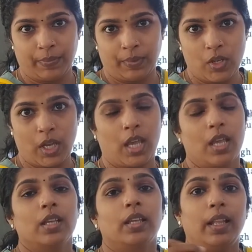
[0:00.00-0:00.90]
Okay,
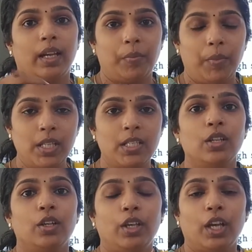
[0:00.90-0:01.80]
that means
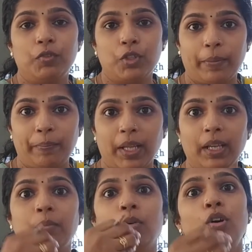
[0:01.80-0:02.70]
you have to apply
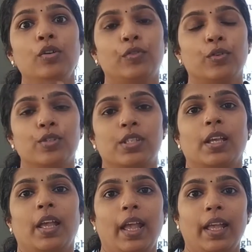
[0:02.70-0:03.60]
more force
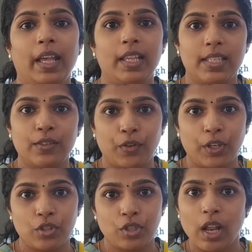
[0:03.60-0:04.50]
against the
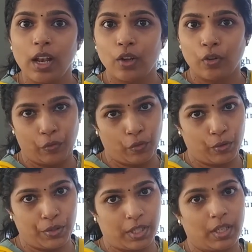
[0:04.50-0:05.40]
frictional
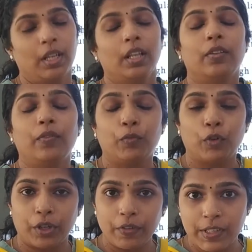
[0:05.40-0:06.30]
force. For
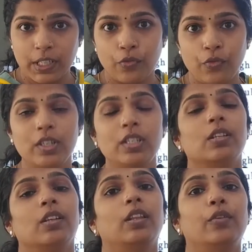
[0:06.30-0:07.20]
rough surface,
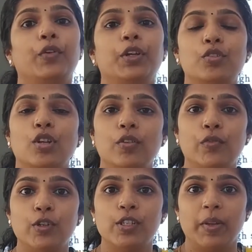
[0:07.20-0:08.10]
the frictional
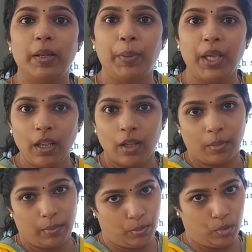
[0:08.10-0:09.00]
force will be
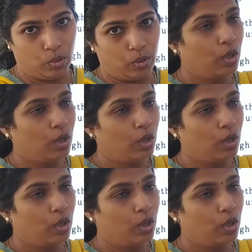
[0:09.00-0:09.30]
more.